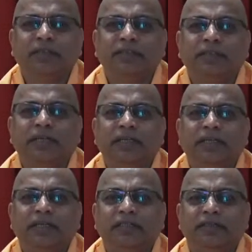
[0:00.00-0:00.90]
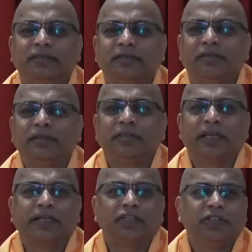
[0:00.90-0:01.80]
steady and
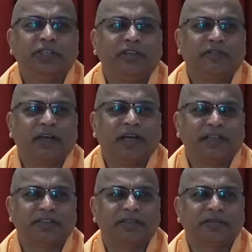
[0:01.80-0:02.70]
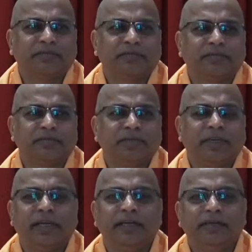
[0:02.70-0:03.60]
like a sheet of glass,
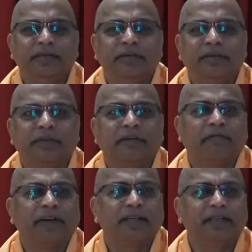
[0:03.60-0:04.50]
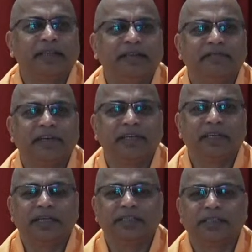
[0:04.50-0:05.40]
and reflecting very
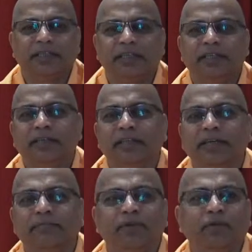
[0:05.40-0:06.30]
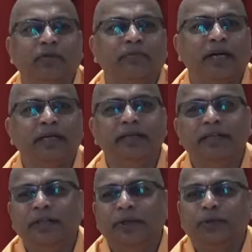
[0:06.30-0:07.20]
nicely. In that pure mind,
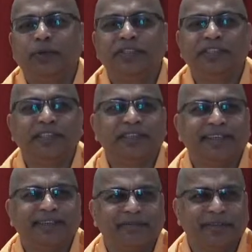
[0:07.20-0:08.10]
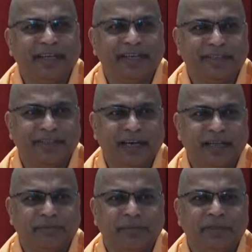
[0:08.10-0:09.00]
we see that we are the
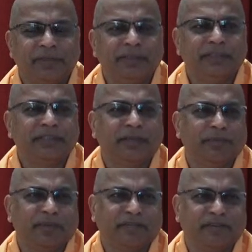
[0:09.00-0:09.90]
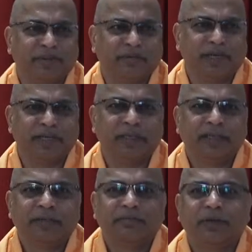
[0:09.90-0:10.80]
Atman, separate from the mind.
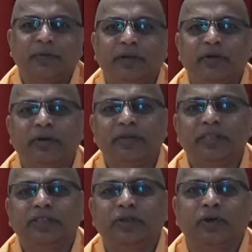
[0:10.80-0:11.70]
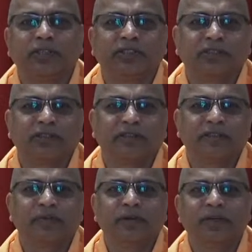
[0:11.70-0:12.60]
But when all these thoughts of
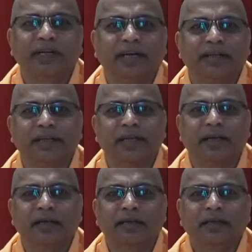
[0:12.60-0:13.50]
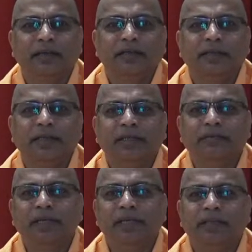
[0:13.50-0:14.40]
the world are there, they
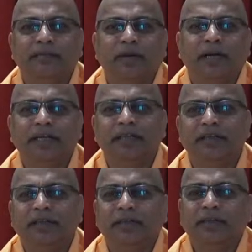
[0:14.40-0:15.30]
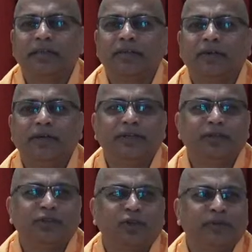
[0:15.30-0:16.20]
make the mind go
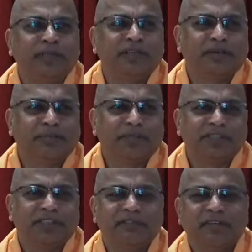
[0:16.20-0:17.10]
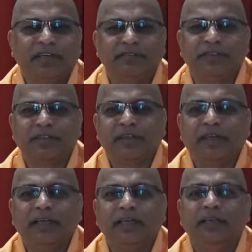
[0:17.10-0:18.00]
into so many ripples and waves,
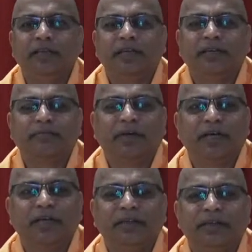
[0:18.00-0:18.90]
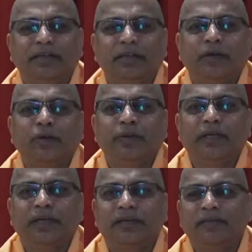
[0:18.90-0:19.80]
and in that mind, we
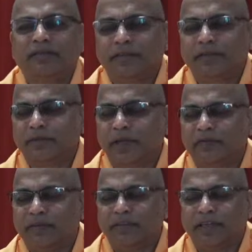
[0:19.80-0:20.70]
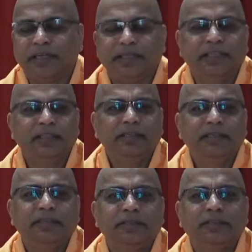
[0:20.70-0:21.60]
have difficulty
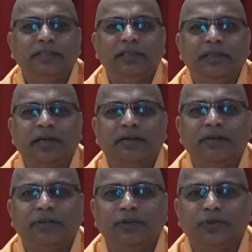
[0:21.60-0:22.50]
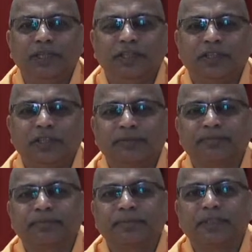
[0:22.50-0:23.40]
seeing our true nature.
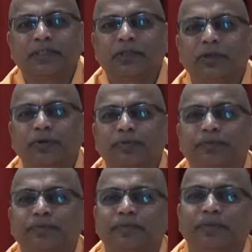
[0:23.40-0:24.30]
So,